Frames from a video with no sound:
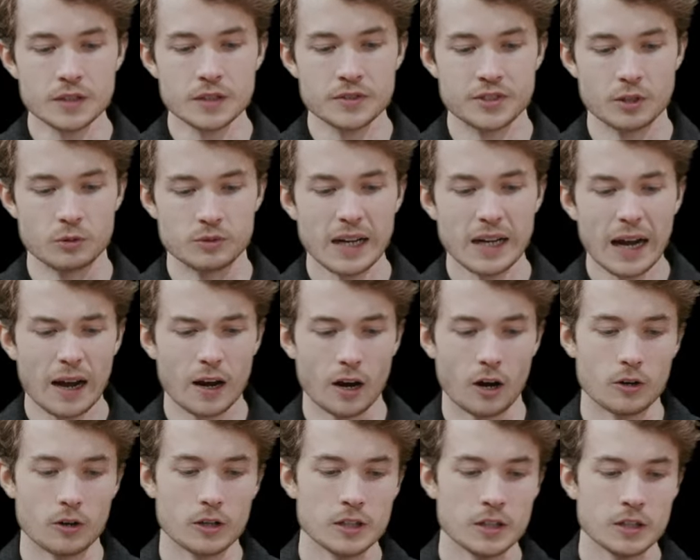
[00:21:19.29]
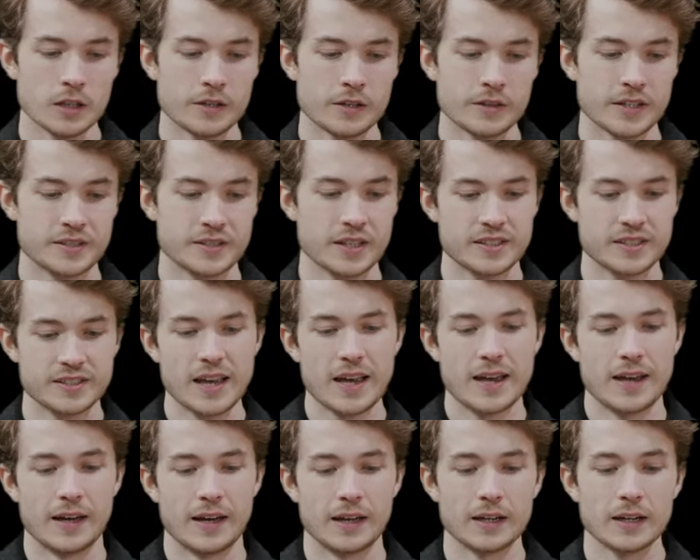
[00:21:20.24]
So now this is
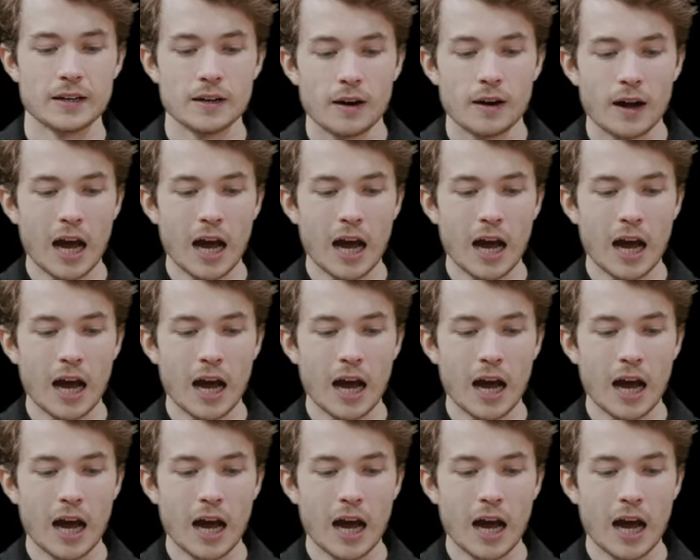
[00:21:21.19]
saying